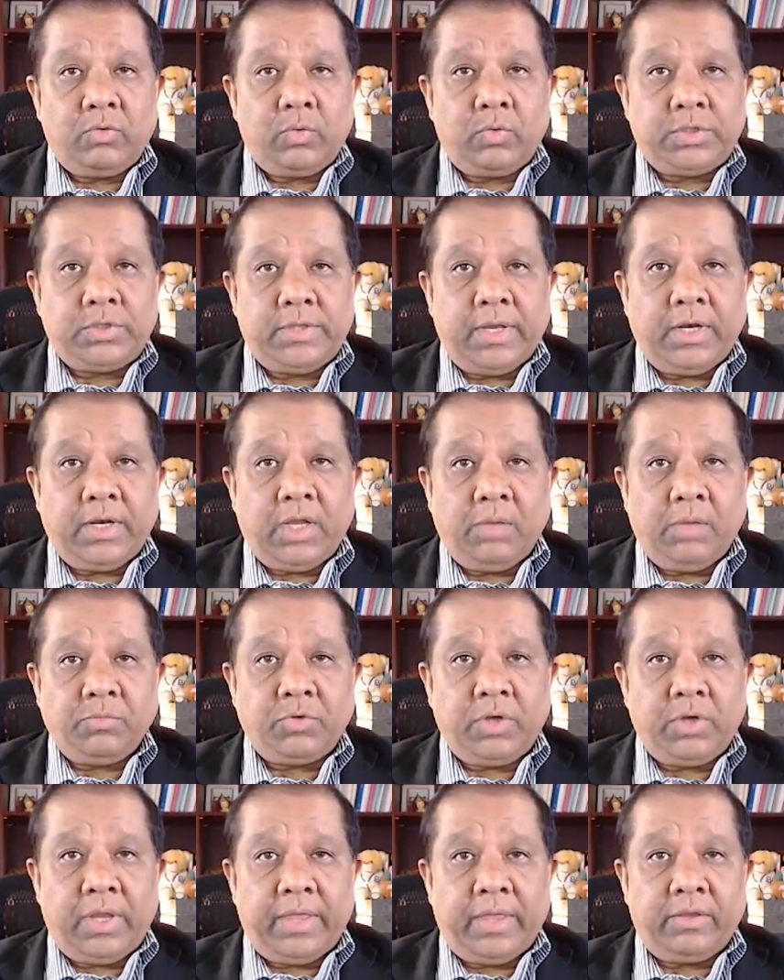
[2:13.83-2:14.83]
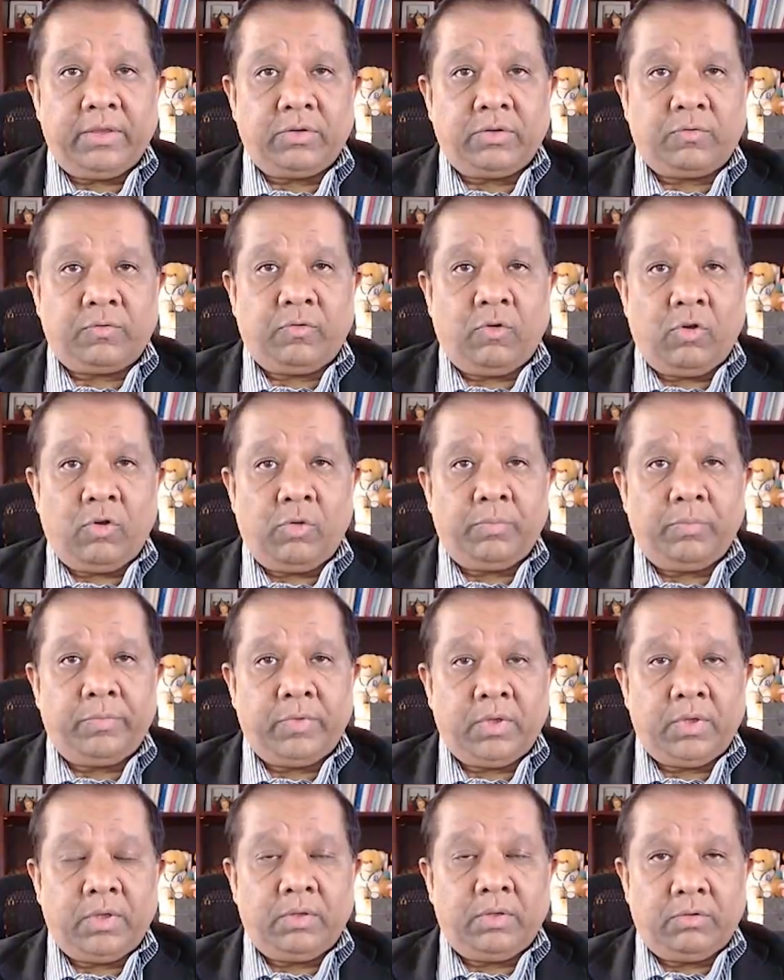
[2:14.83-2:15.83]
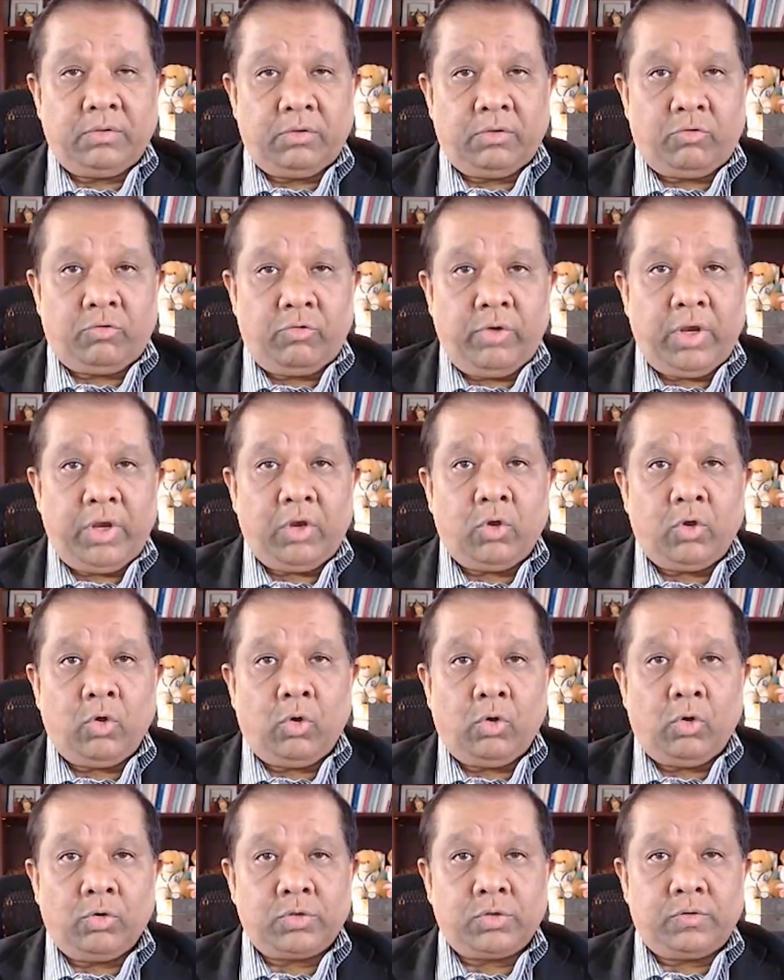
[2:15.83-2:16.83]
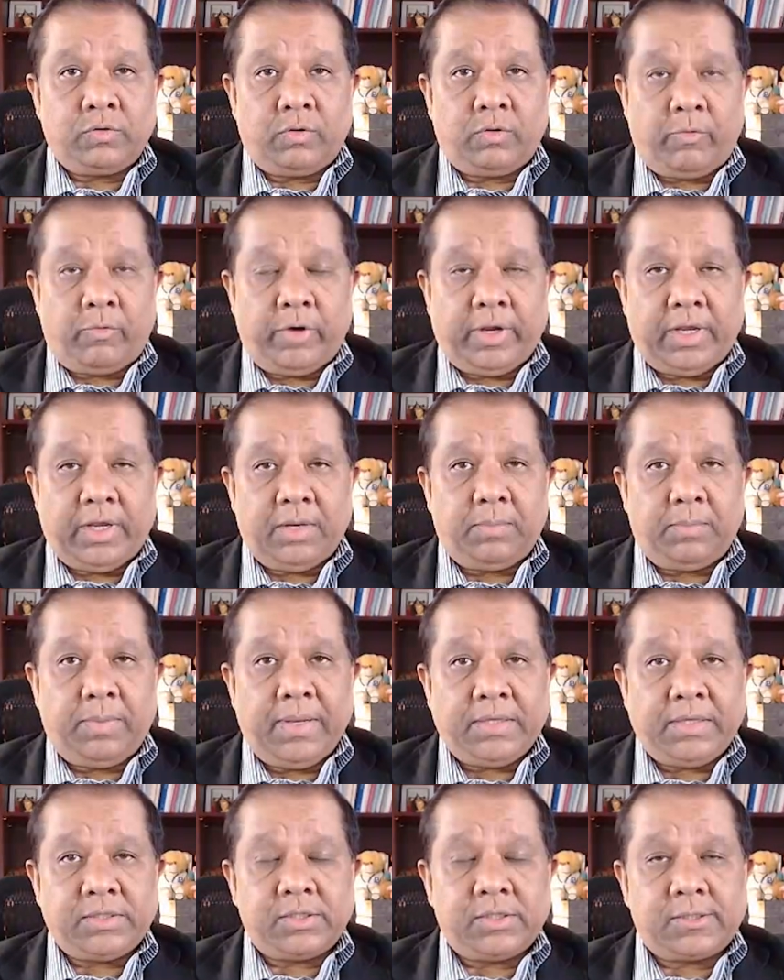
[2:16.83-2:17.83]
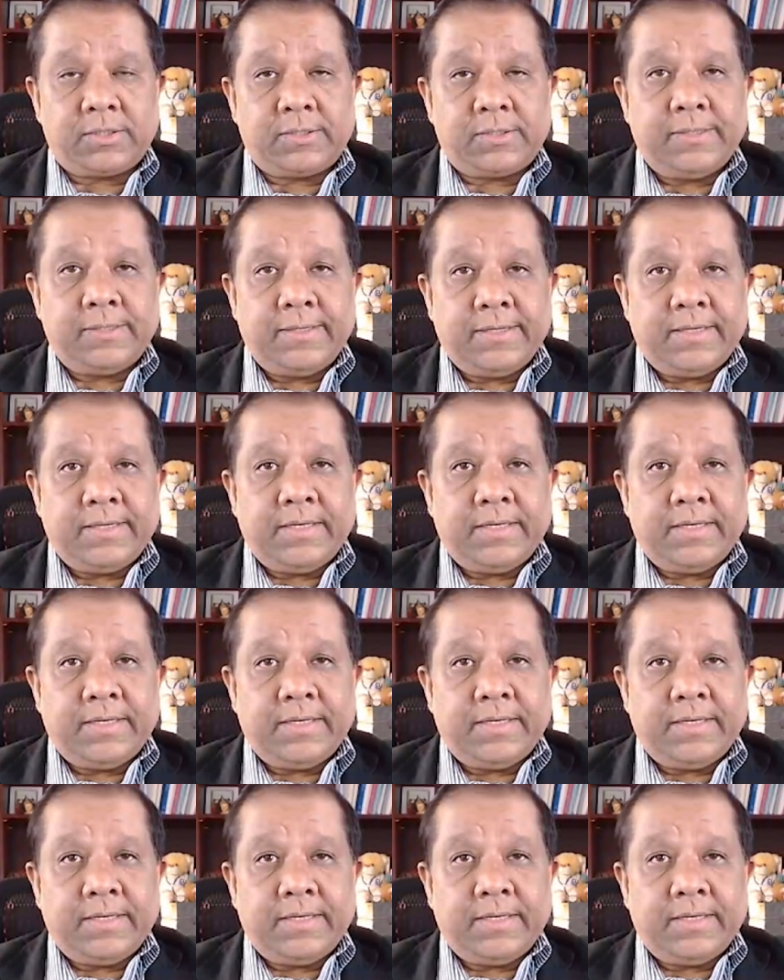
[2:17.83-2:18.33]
which then come together to form the 3 cords of the brachial plexus.